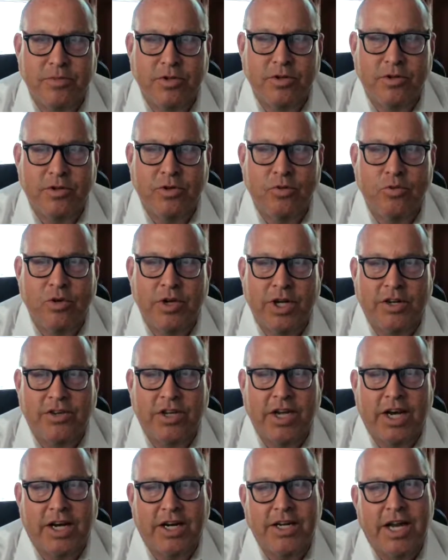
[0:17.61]
unique
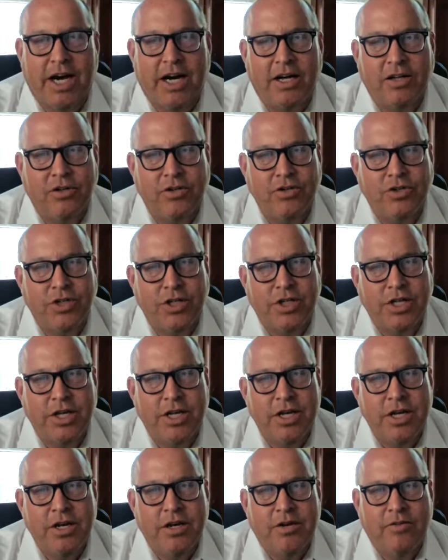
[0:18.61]
technology
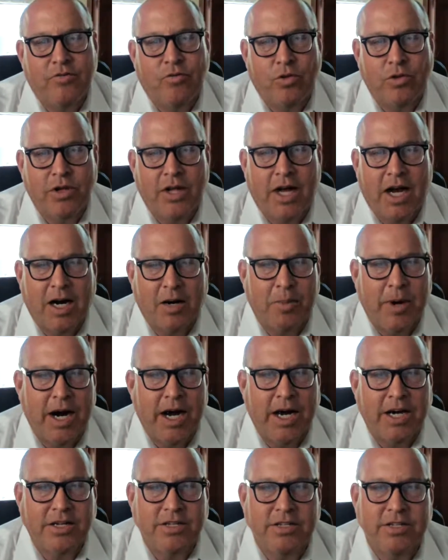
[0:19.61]
for lock
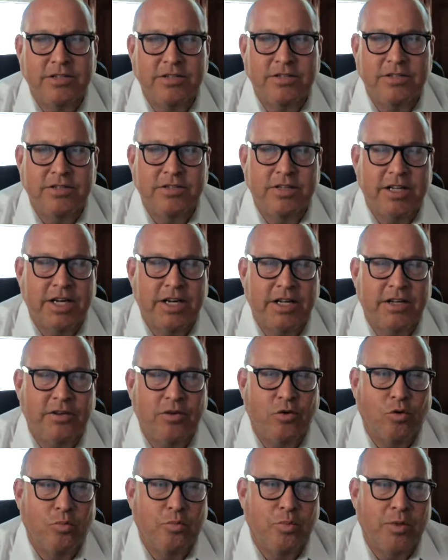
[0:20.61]
boxes that
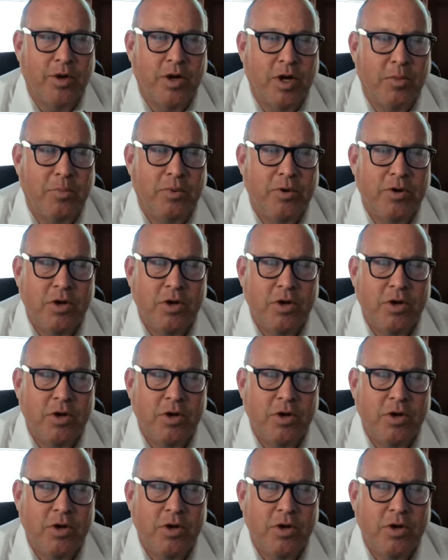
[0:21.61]
open up